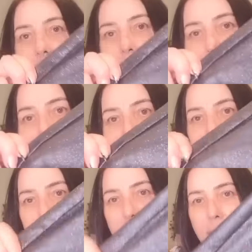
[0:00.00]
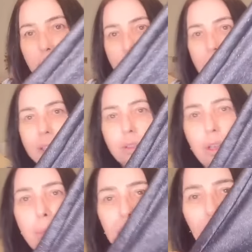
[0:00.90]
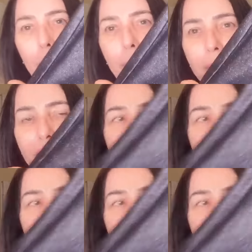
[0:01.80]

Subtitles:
I don't know whether it's going to pick up on the